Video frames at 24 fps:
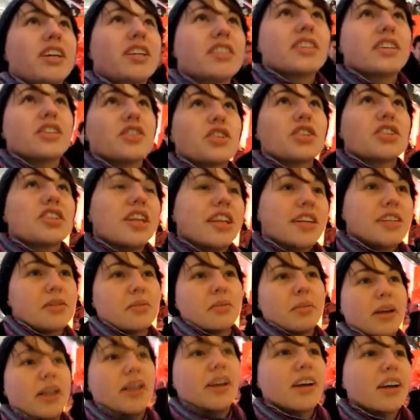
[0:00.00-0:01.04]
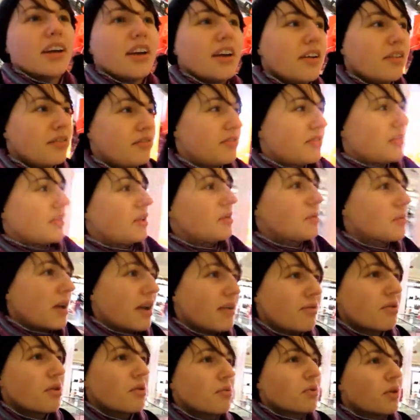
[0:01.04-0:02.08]
suggested to me film
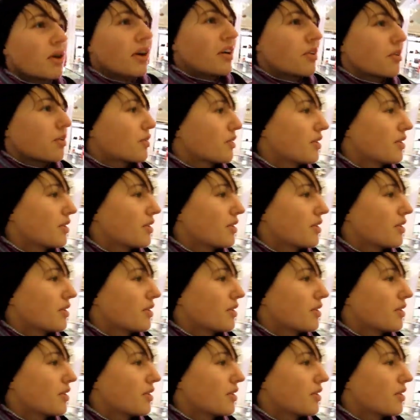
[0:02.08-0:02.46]
everywhere.